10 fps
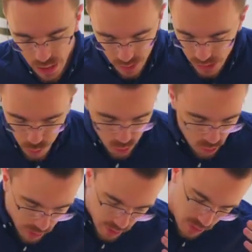and at least when
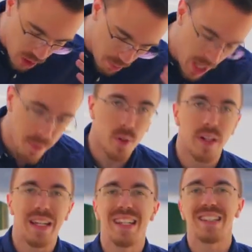you look at this on
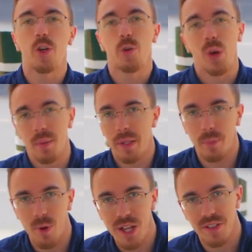paper, it is incredibly
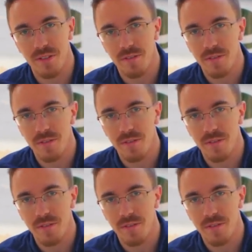impressive.